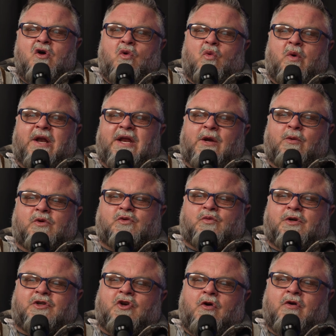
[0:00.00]
when he was
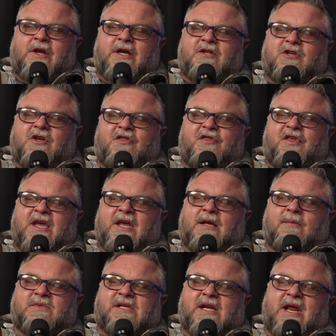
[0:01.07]
returning to
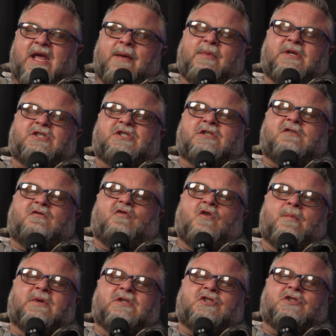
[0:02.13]
themes and images
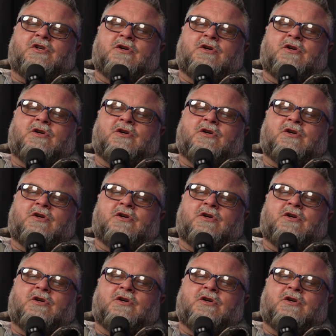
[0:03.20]
from his